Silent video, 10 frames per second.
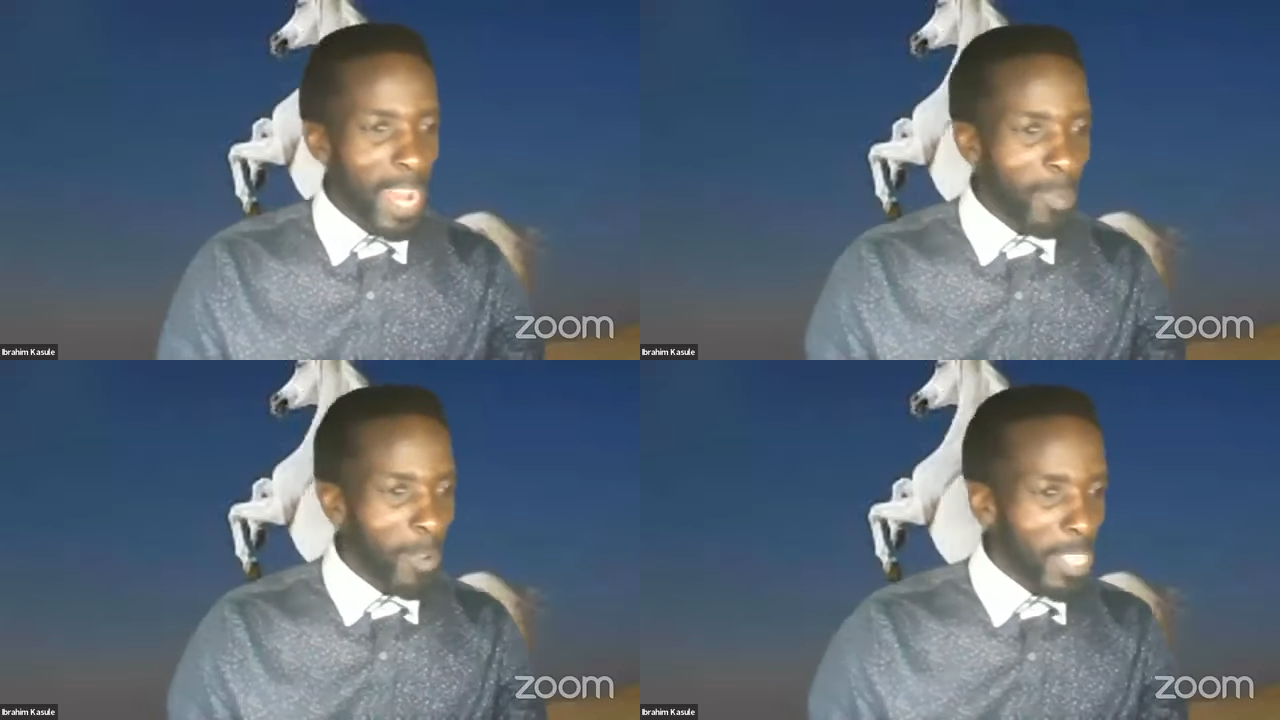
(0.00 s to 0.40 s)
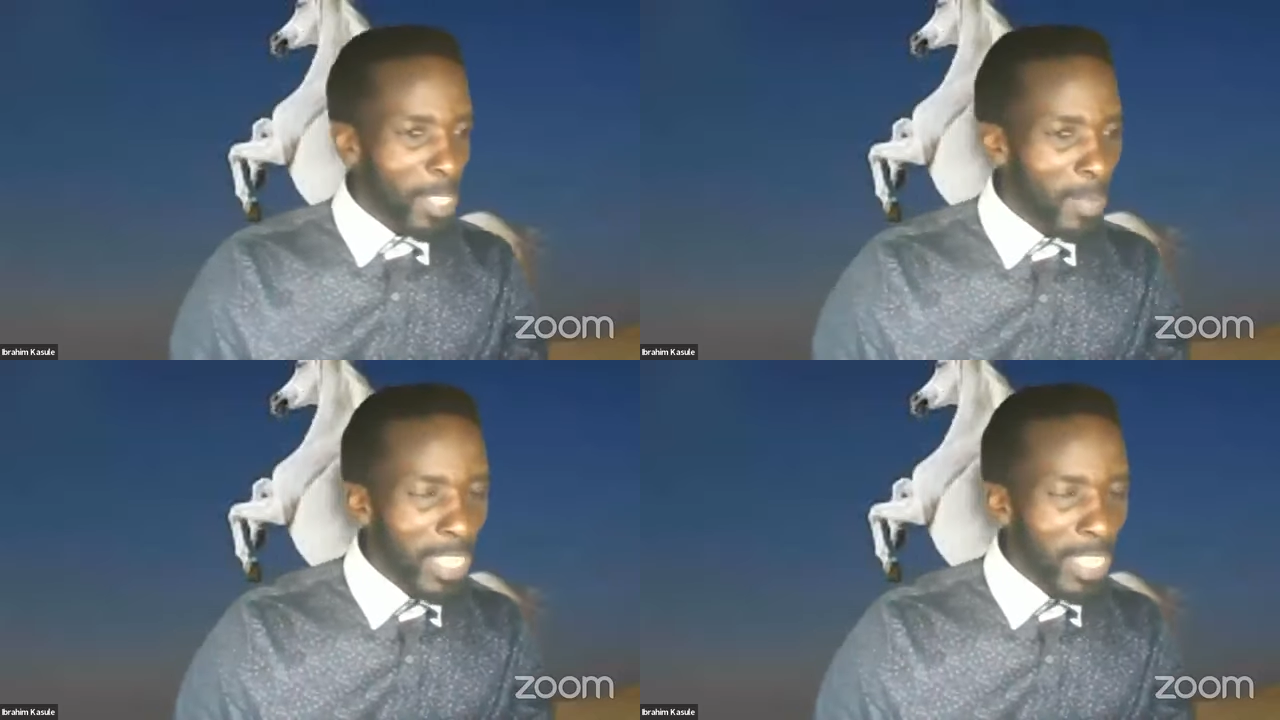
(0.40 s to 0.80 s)
of the
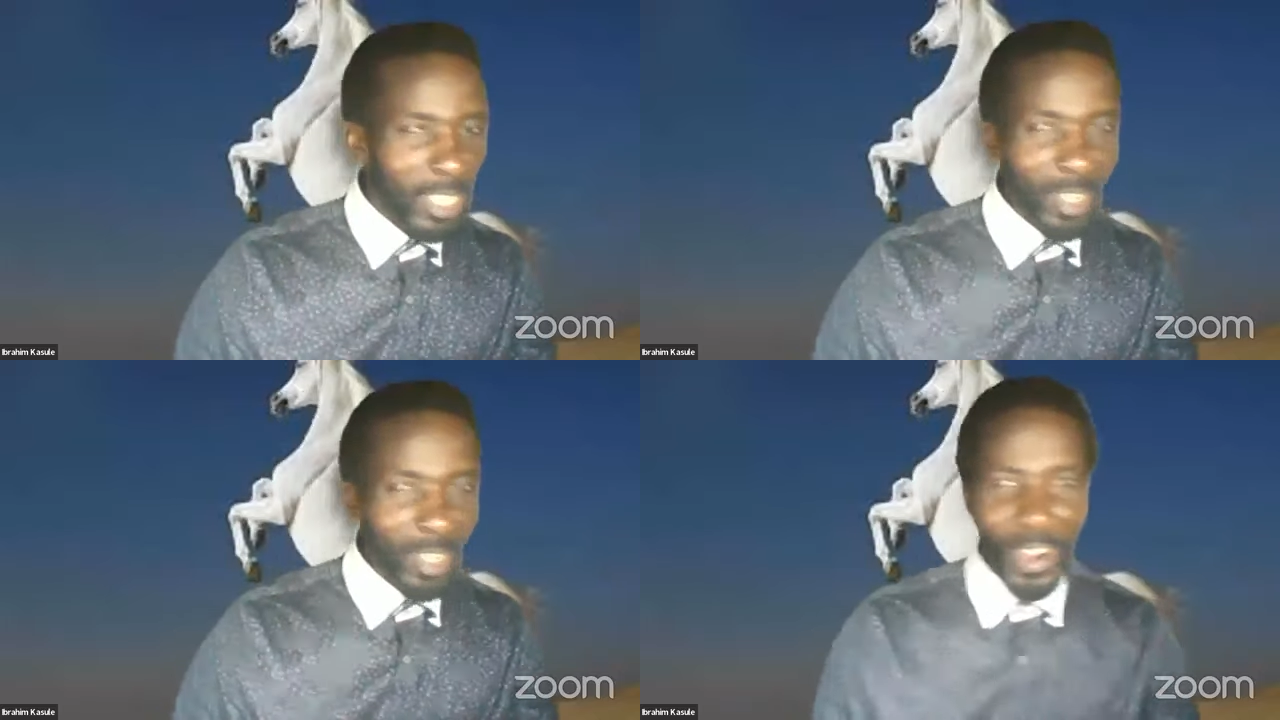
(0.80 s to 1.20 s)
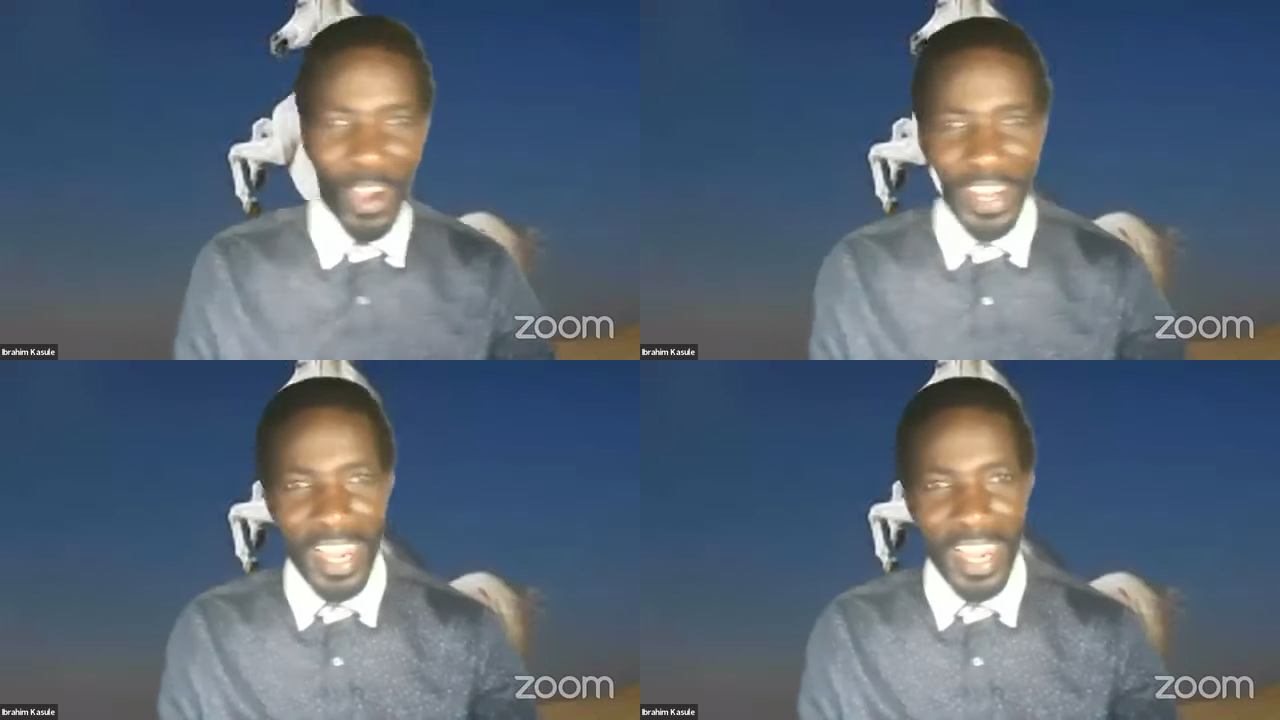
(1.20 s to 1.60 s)
Spirit of God,
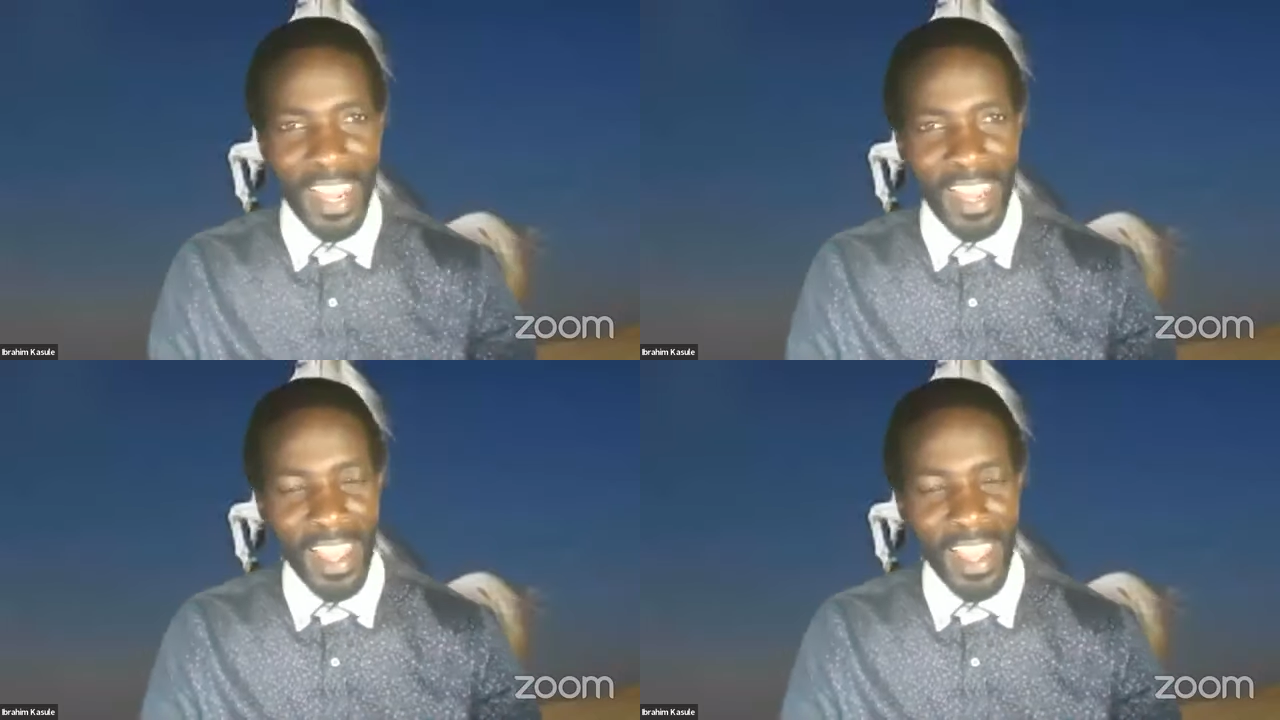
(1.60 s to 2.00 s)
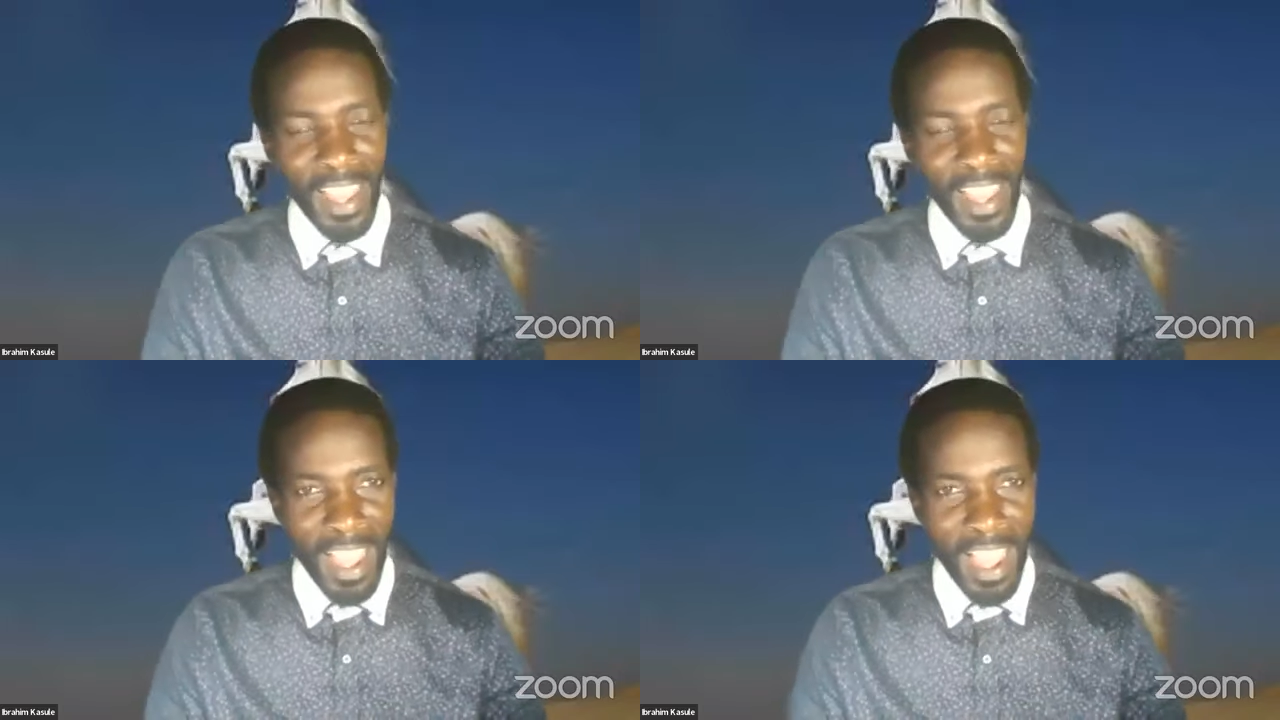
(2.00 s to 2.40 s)

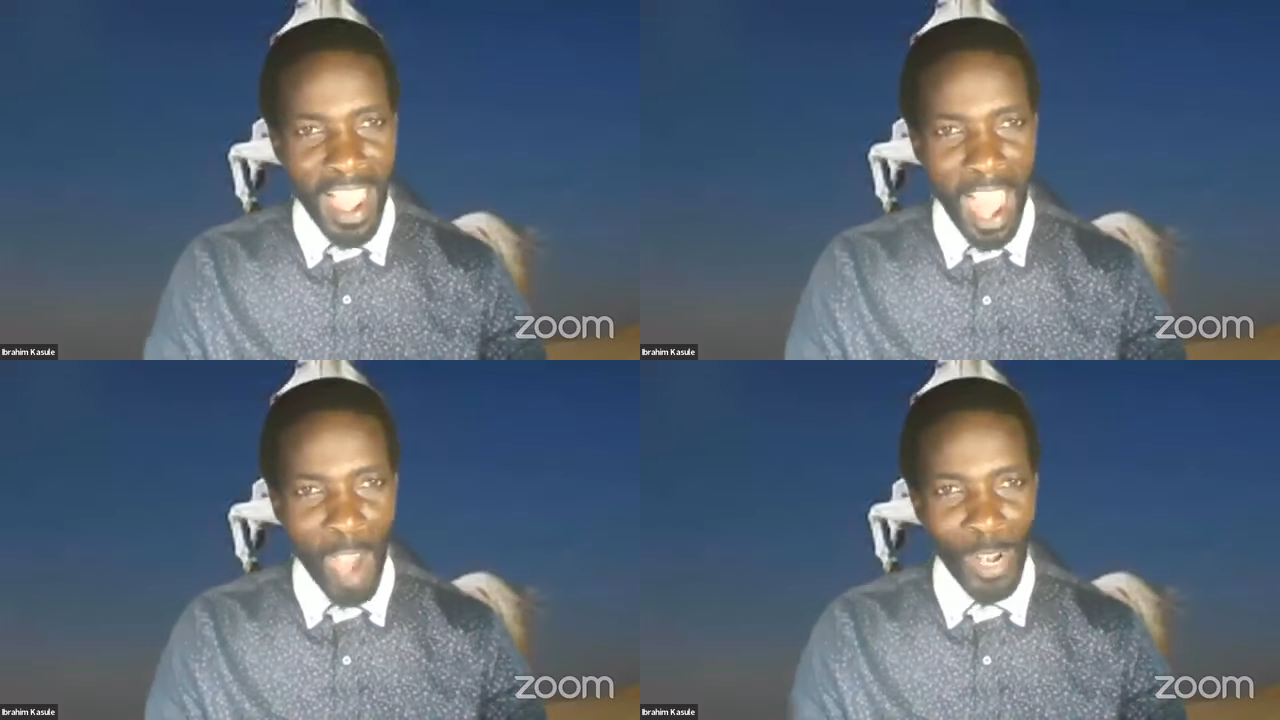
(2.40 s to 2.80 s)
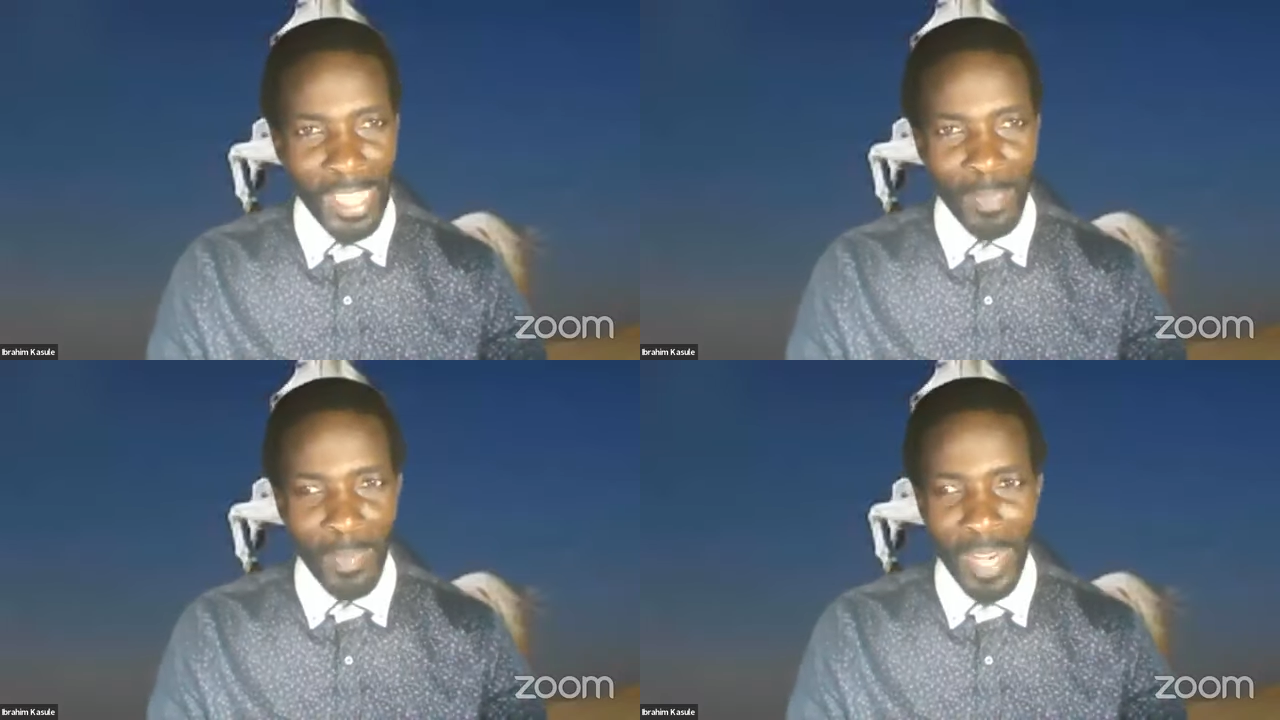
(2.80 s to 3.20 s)
I will
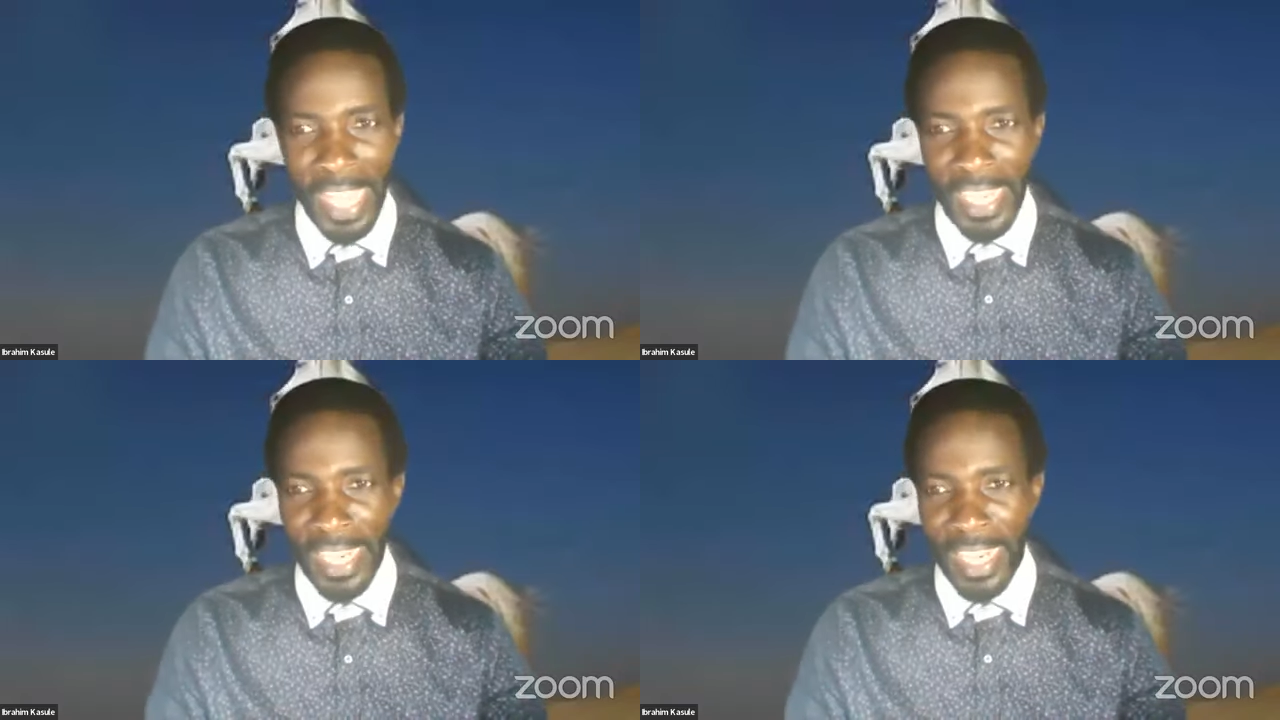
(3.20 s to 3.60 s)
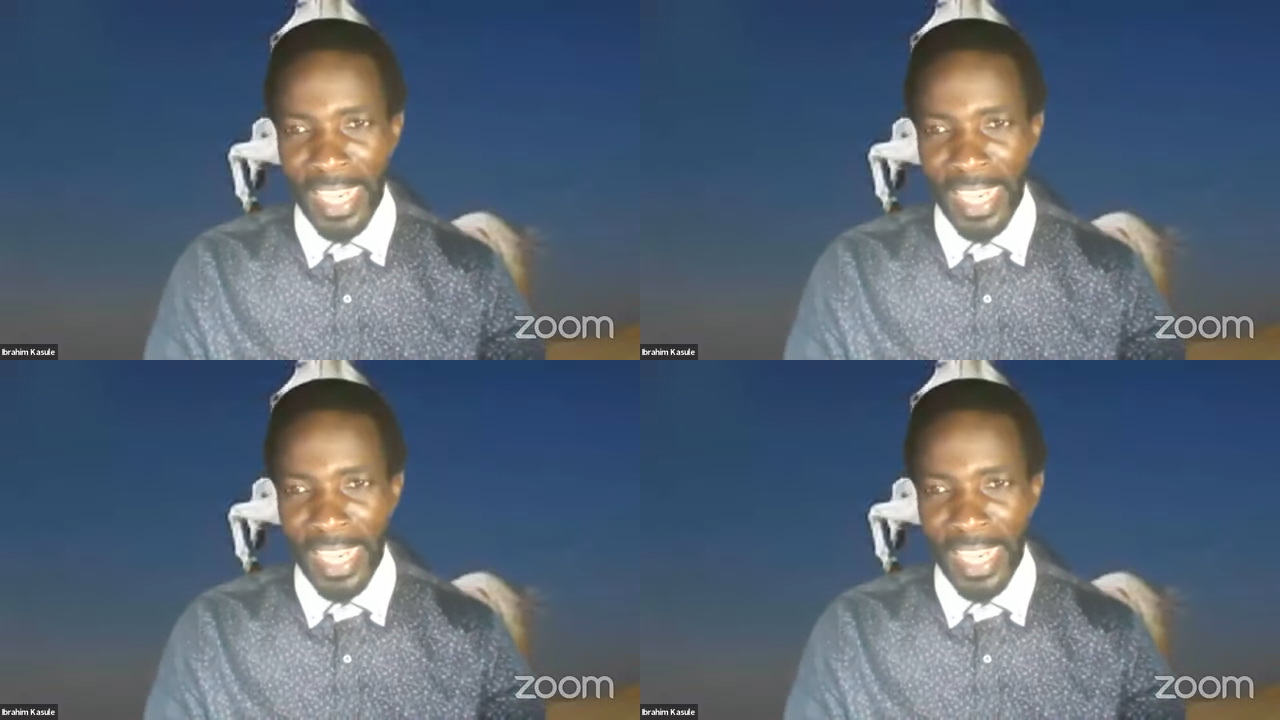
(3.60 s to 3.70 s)
explain